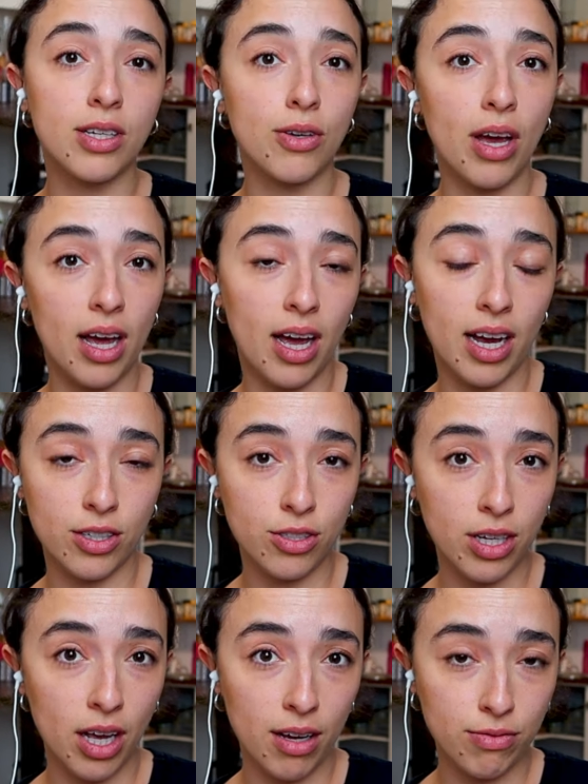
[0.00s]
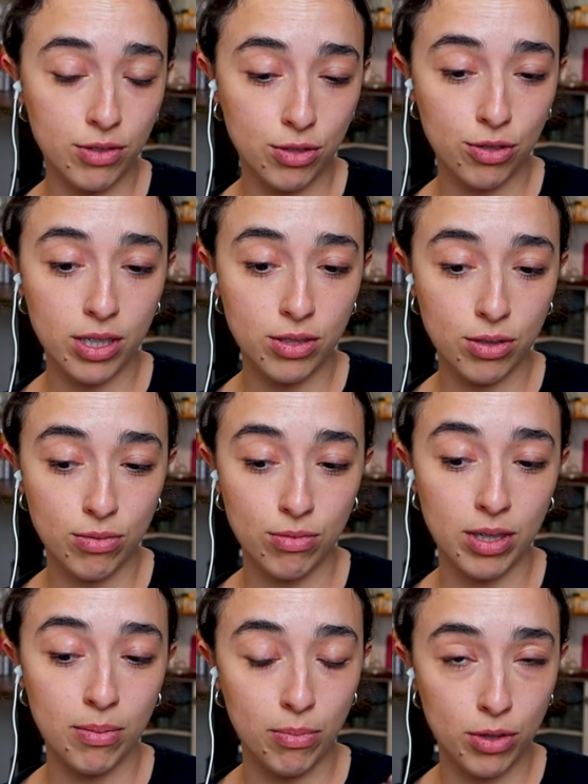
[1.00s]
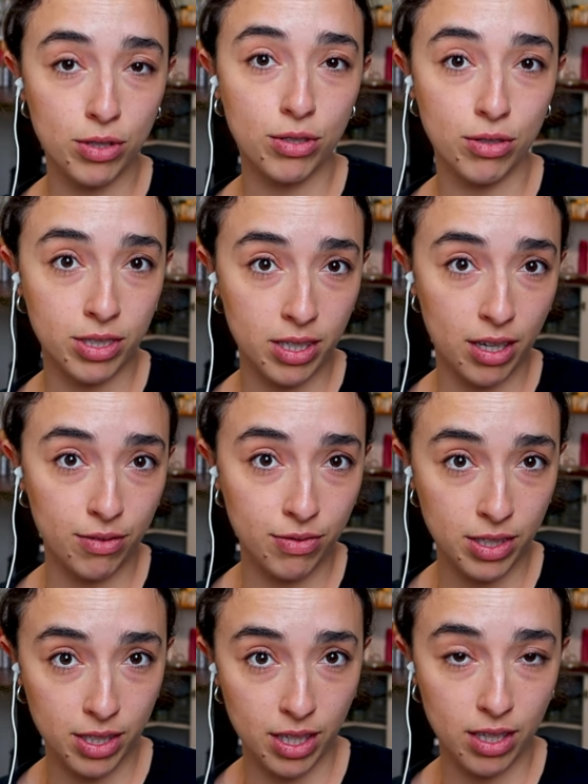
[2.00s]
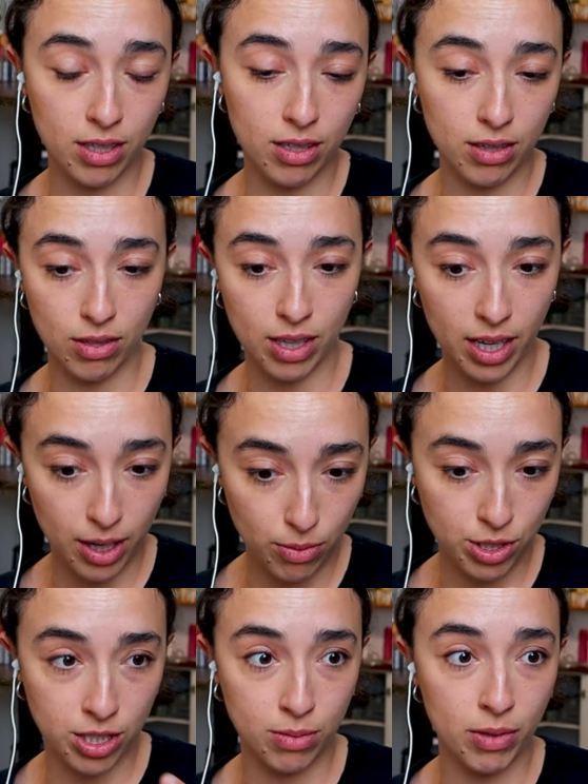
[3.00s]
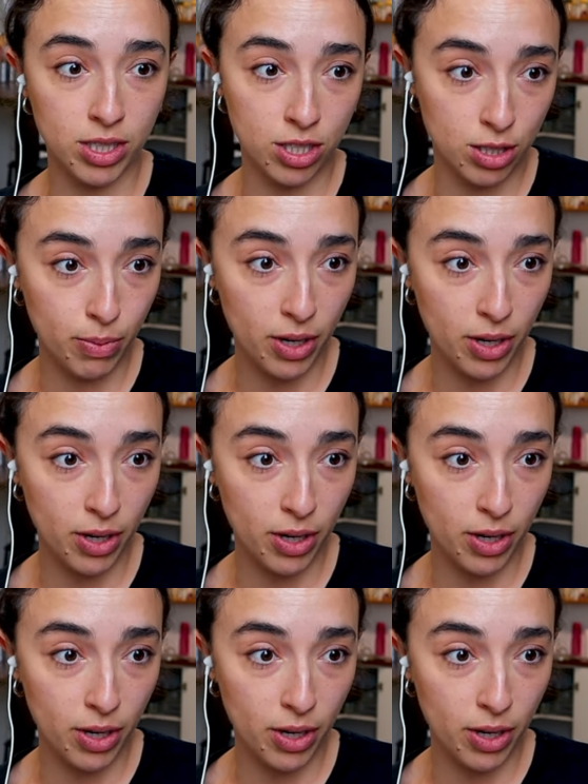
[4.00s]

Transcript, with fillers: and you actually have to try to immerse yourself in like the language as much as